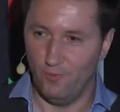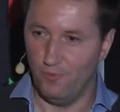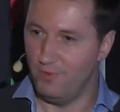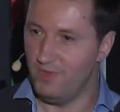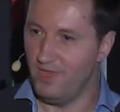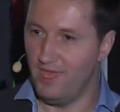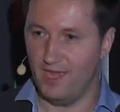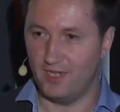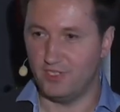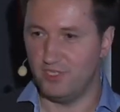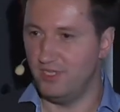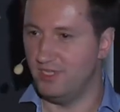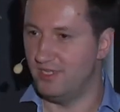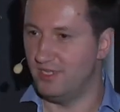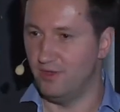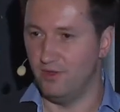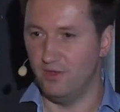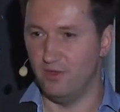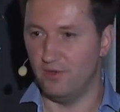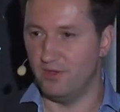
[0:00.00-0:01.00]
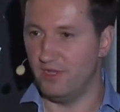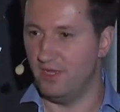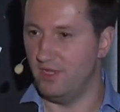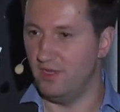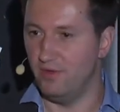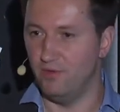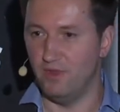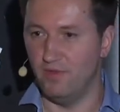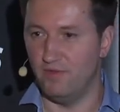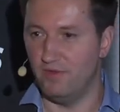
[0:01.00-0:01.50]
we actually don't look at
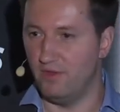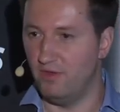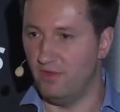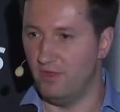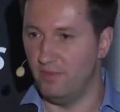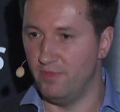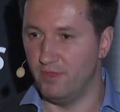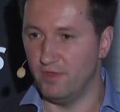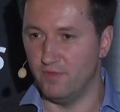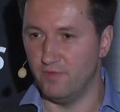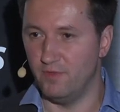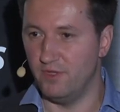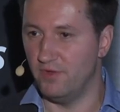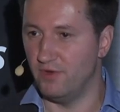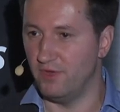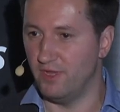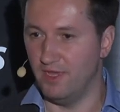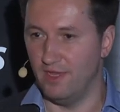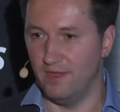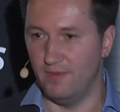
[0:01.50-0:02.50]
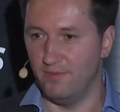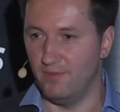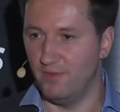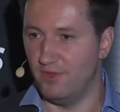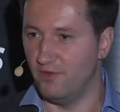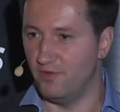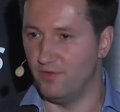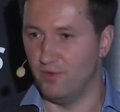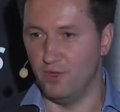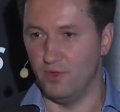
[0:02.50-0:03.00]
UDEV at all because we don't care,
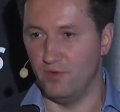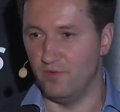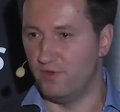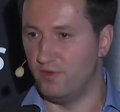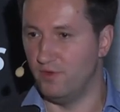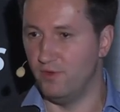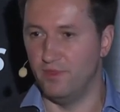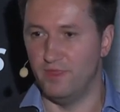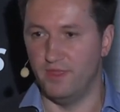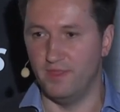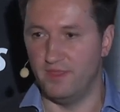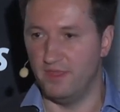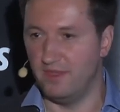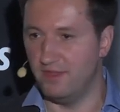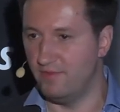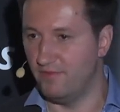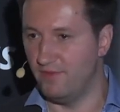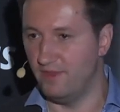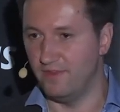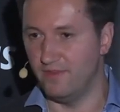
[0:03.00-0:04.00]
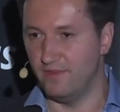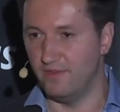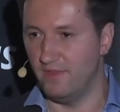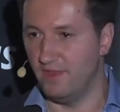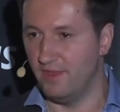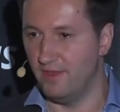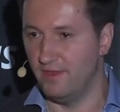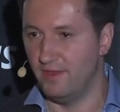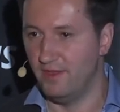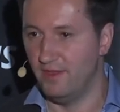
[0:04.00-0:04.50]
because we're already told that the interface is
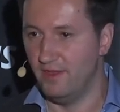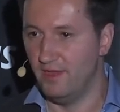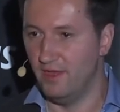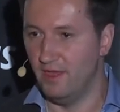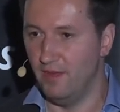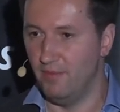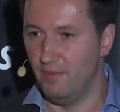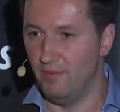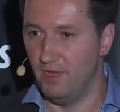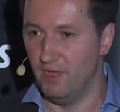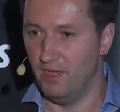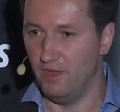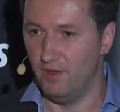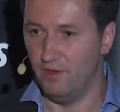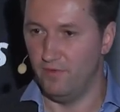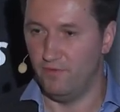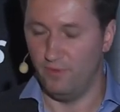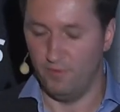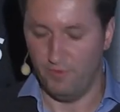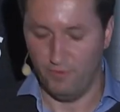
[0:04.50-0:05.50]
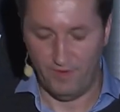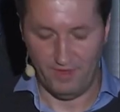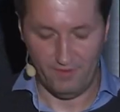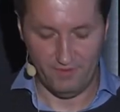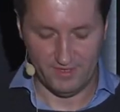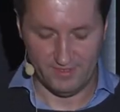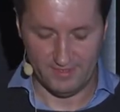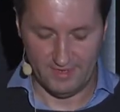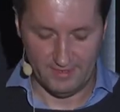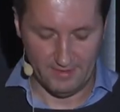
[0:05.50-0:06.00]
there from the
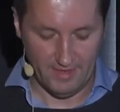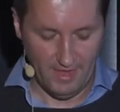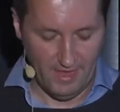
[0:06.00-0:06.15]
Wi-Fi side.